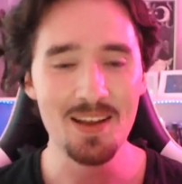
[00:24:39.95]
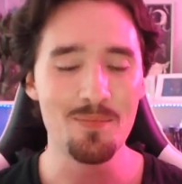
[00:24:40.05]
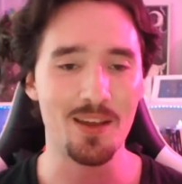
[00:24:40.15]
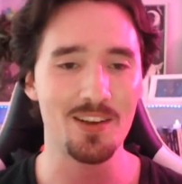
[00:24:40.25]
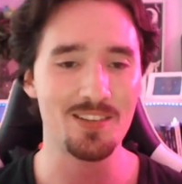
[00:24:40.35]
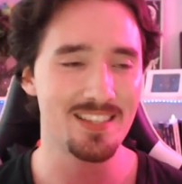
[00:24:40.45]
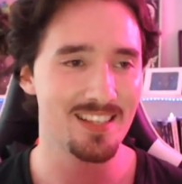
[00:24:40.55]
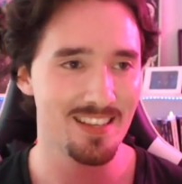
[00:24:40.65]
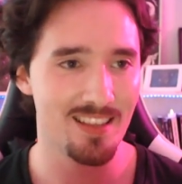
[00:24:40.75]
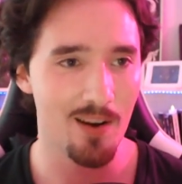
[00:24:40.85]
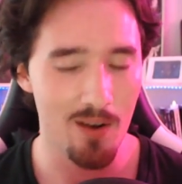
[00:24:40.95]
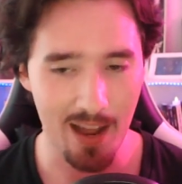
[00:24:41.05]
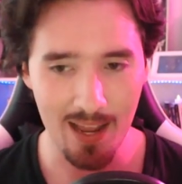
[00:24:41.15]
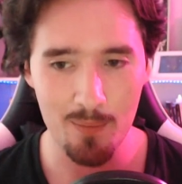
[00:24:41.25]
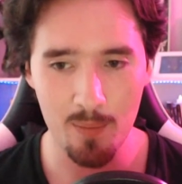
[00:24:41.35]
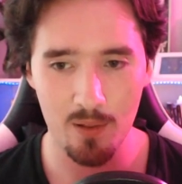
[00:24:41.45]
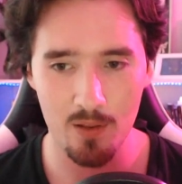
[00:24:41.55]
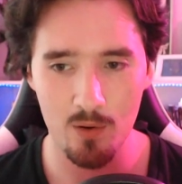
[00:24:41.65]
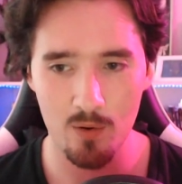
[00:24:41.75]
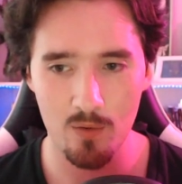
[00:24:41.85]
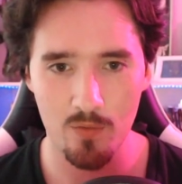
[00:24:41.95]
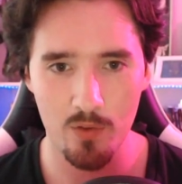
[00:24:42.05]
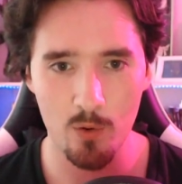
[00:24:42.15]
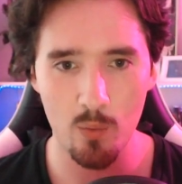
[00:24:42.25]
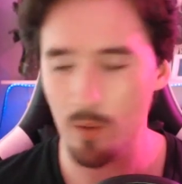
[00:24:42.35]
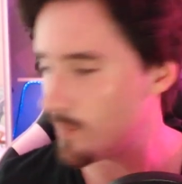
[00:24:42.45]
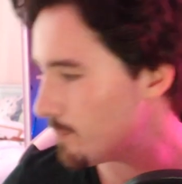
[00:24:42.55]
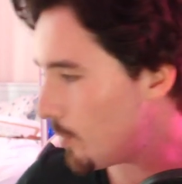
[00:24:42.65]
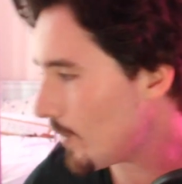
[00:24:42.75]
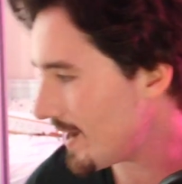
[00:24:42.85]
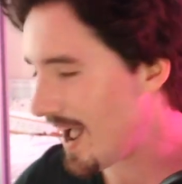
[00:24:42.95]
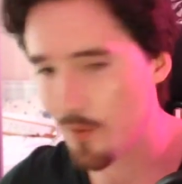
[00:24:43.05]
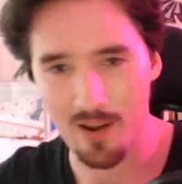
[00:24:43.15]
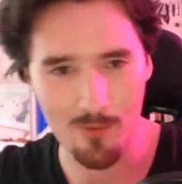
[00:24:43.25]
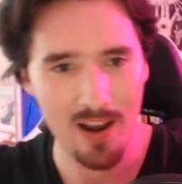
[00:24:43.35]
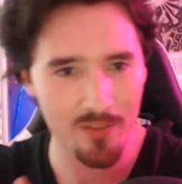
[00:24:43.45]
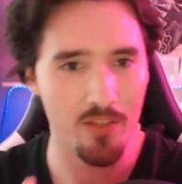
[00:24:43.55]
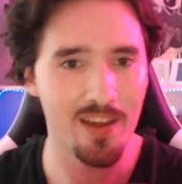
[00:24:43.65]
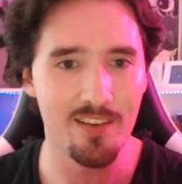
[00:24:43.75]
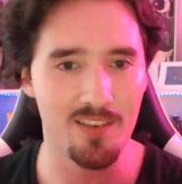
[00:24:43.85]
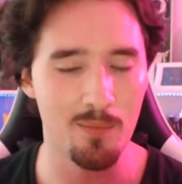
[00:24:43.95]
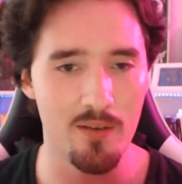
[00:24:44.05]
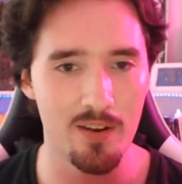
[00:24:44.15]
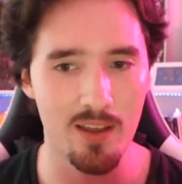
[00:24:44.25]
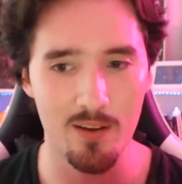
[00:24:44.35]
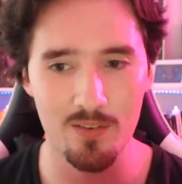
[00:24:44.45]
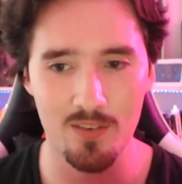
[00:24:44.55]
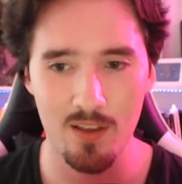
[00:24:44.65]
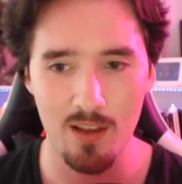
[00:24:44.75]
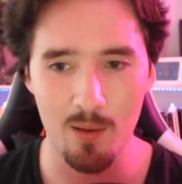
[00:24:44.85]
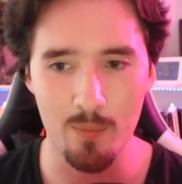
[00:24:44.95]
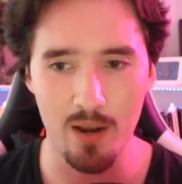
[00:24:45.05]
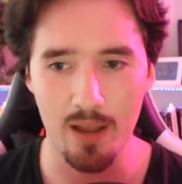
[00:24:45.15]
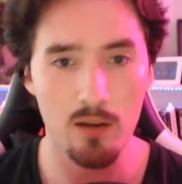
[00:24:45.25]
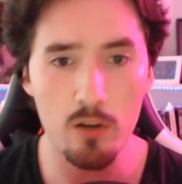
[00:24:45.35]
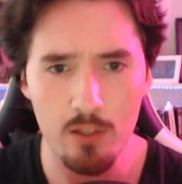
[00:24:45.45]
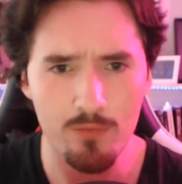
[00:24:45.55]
Because I get people who will point out irrelevant things in my videos and be like, oh, you